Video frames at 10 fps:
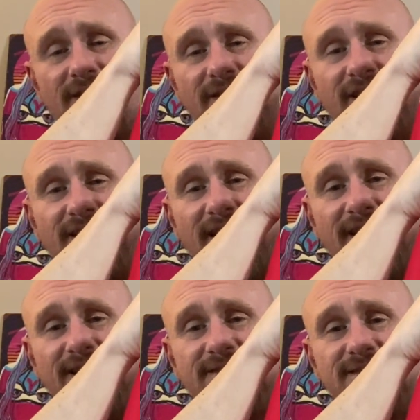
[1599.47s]
The
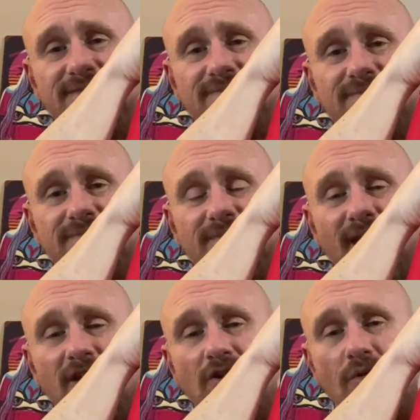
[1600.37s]
Land.
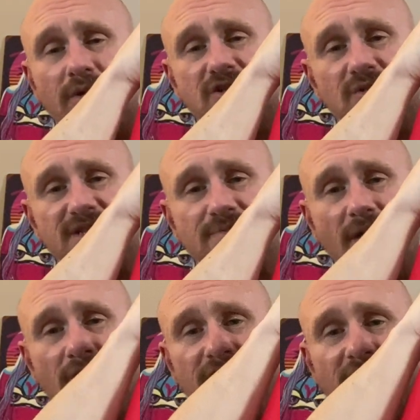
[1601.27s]
I don't know which one's
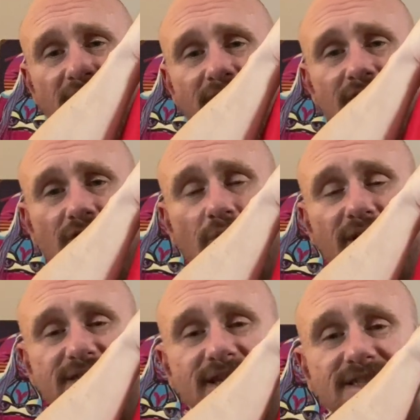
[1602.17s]
better, the Land or the
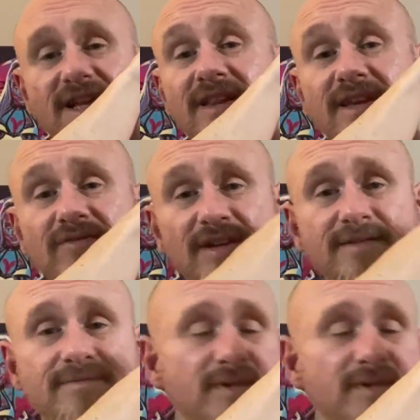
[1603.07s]
one that says Cleveland.